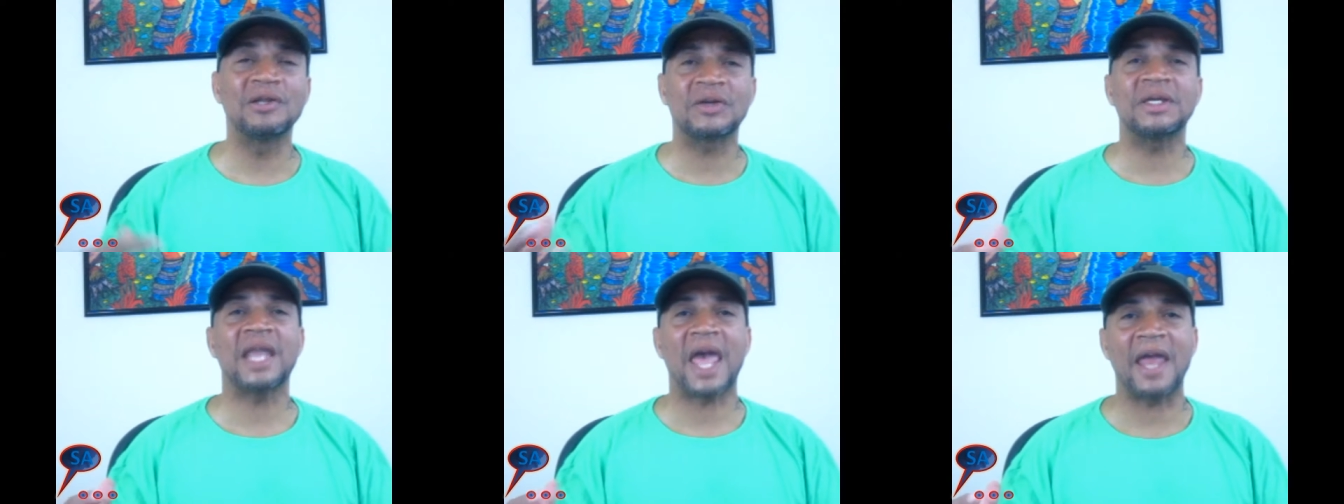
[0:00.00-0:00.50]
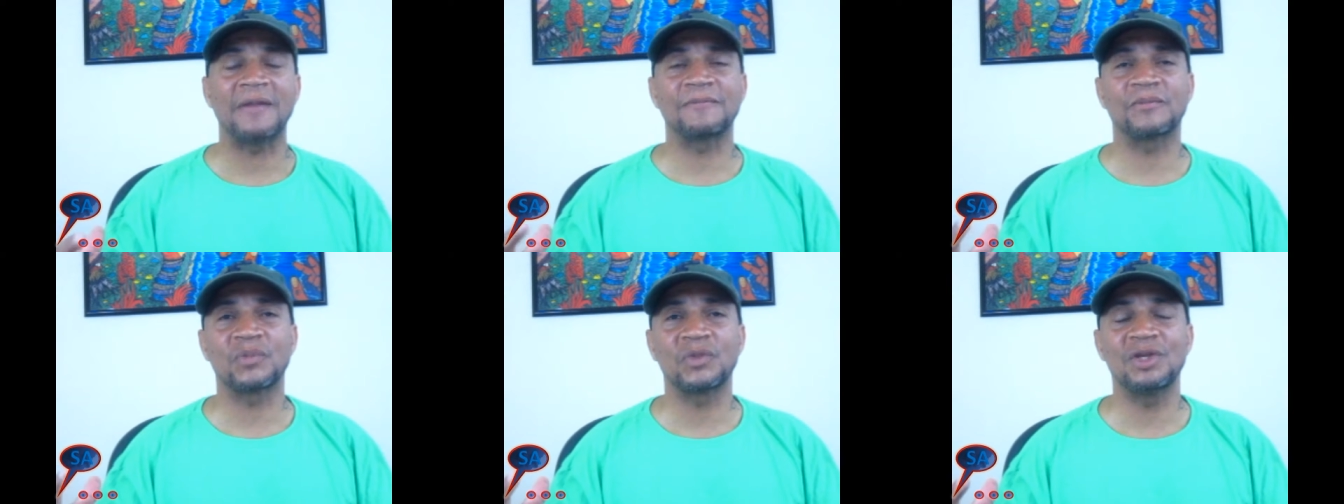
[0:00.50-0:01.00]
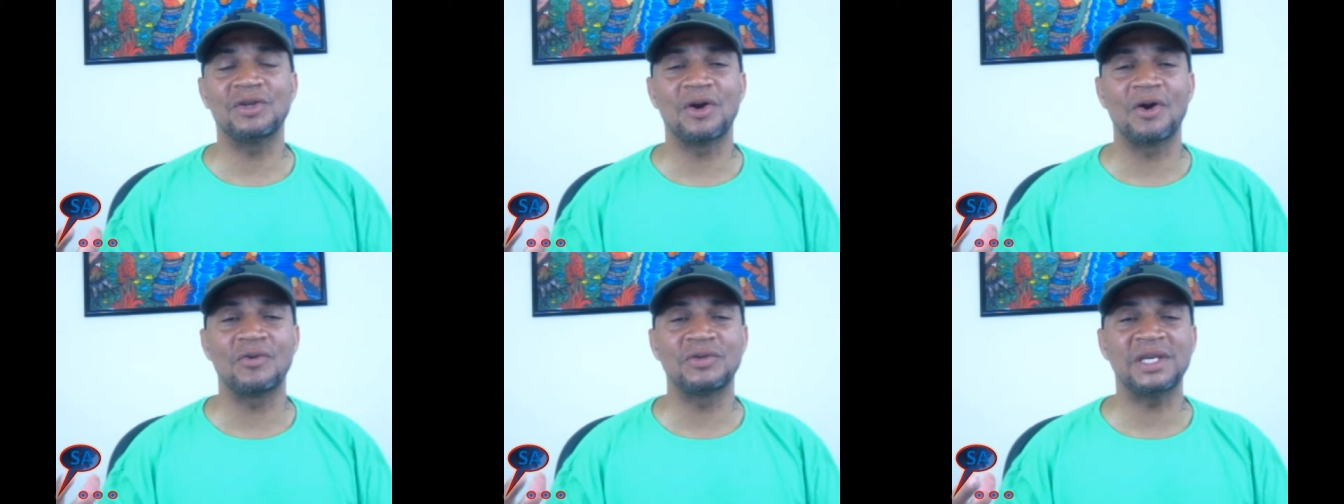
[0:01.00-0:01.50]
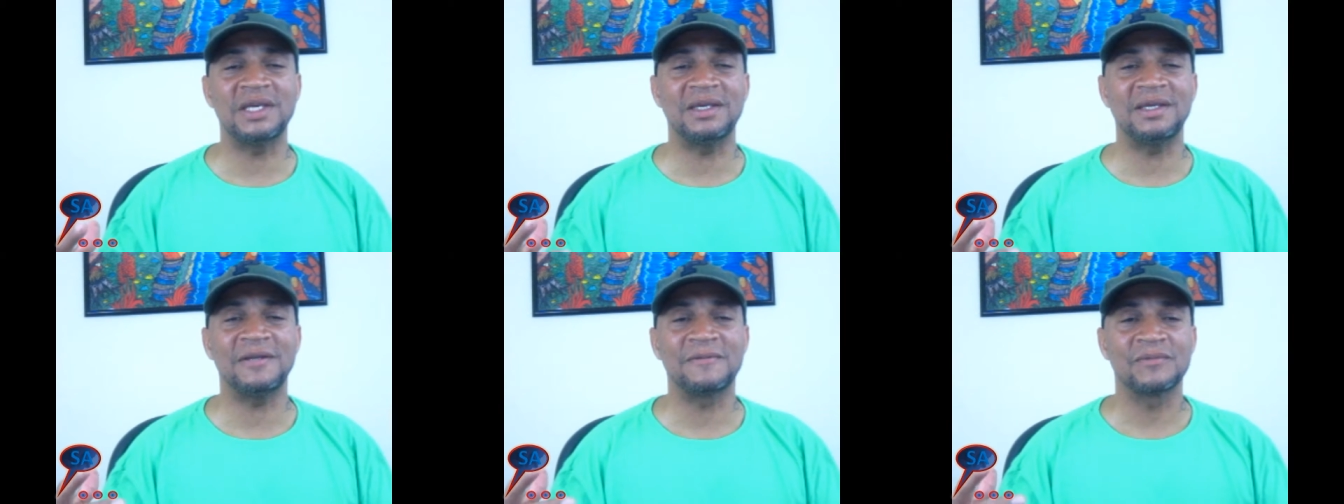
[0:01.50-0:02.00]
looking at, you know,
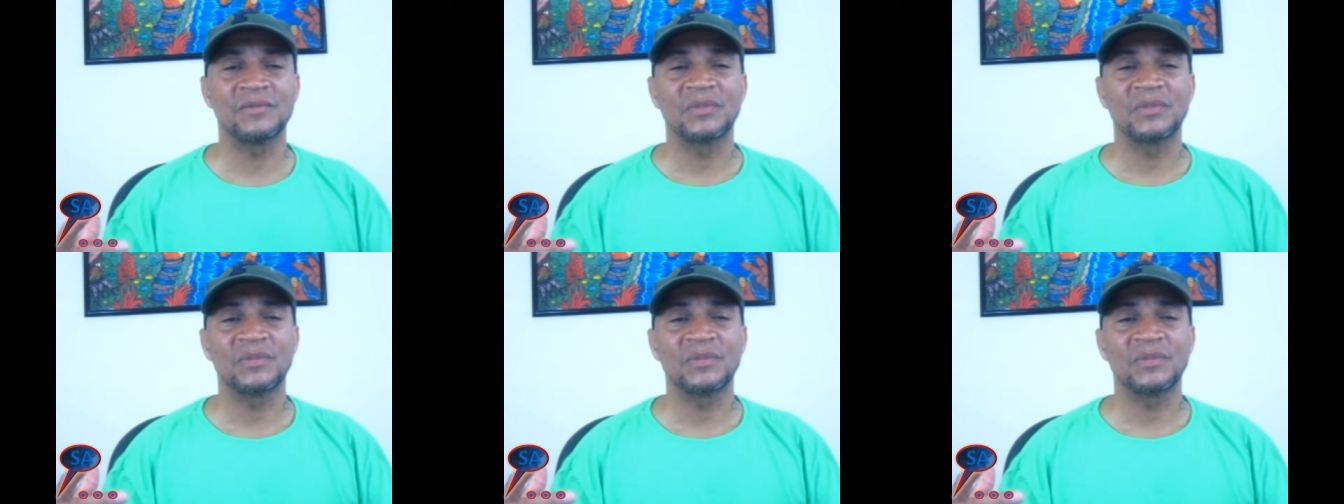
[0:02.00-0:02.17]
the